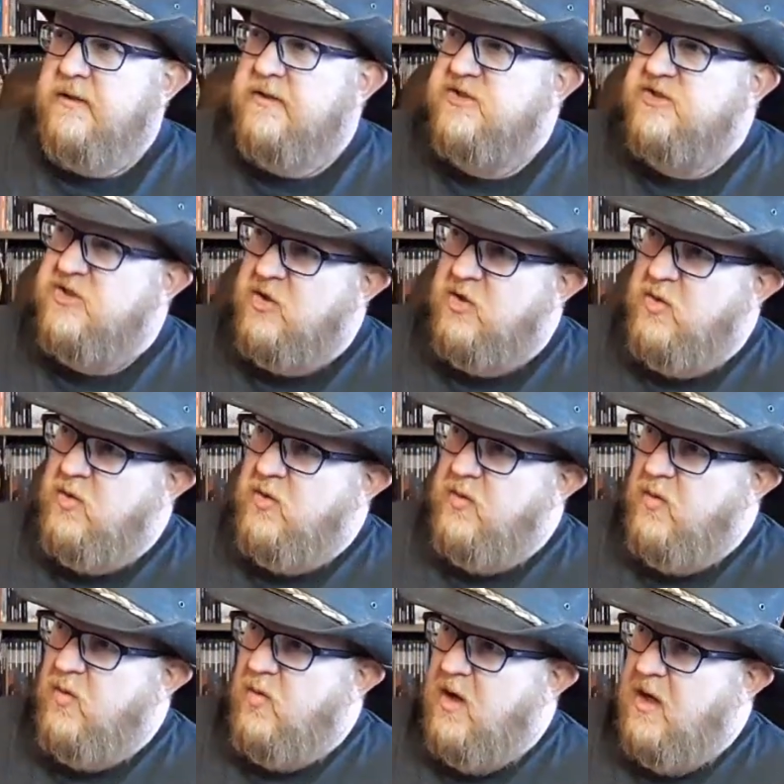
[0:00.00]

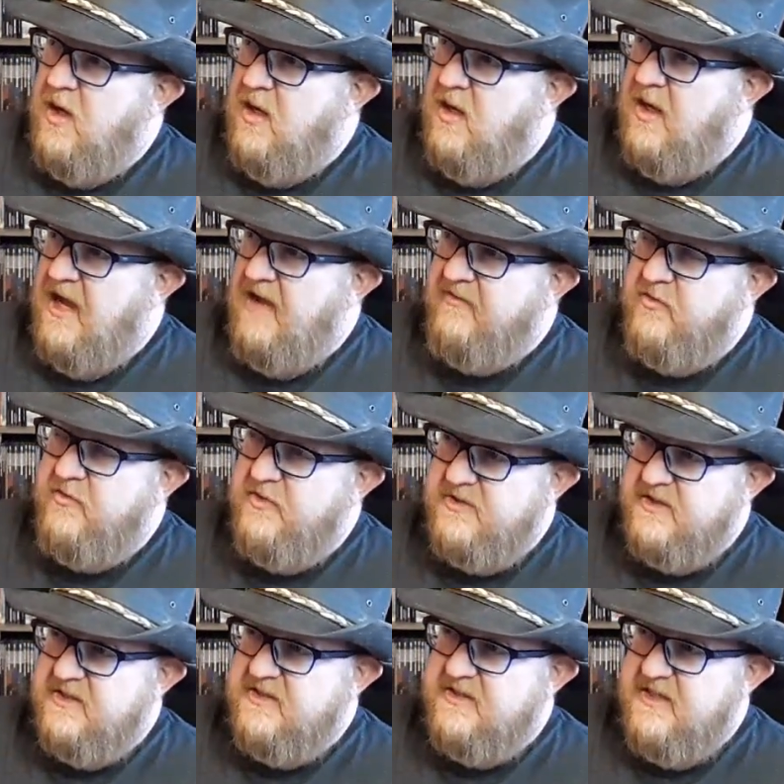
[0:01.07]
So uh, after the
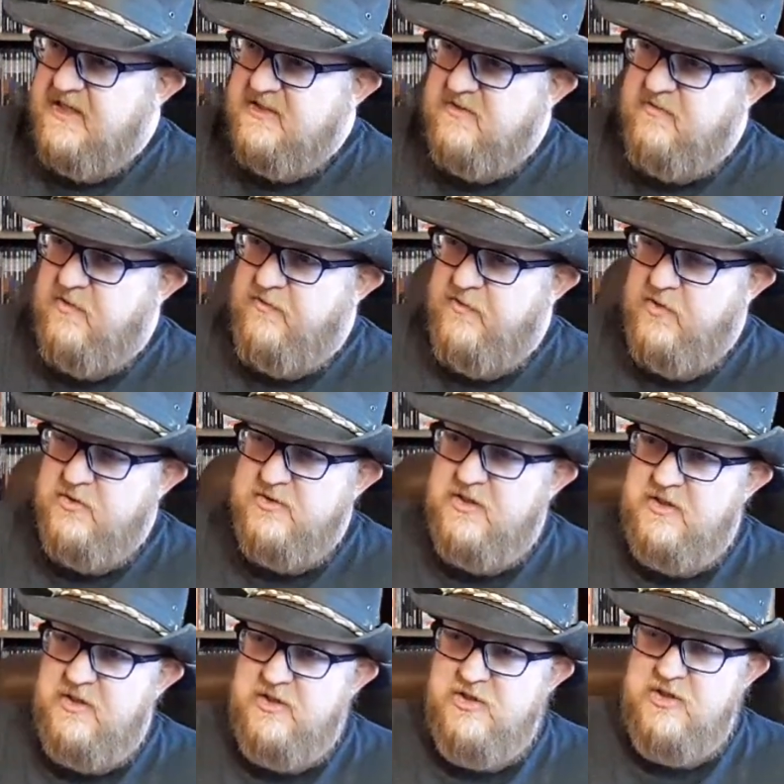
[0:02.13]
success of the first
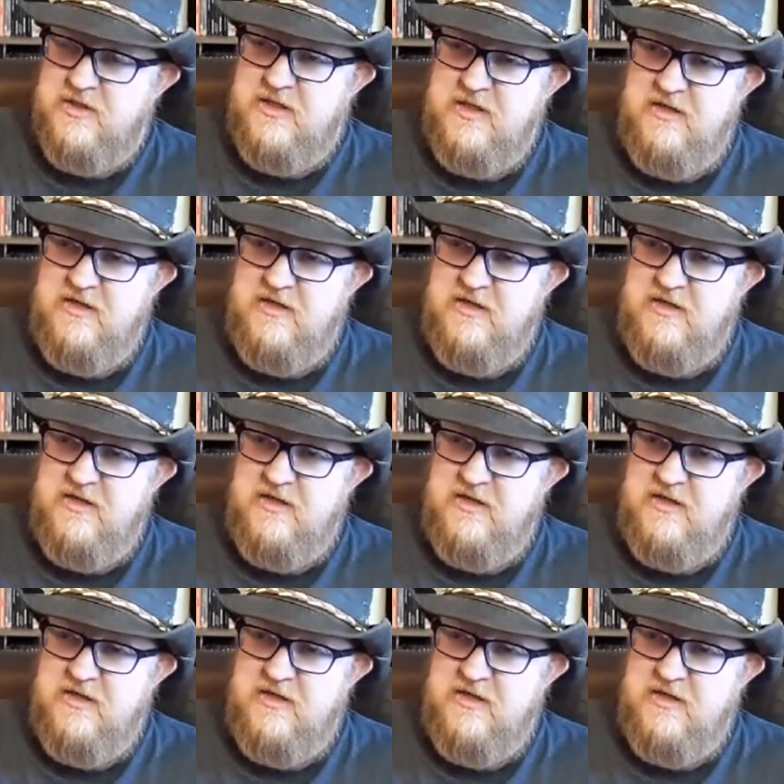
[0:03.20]
edition,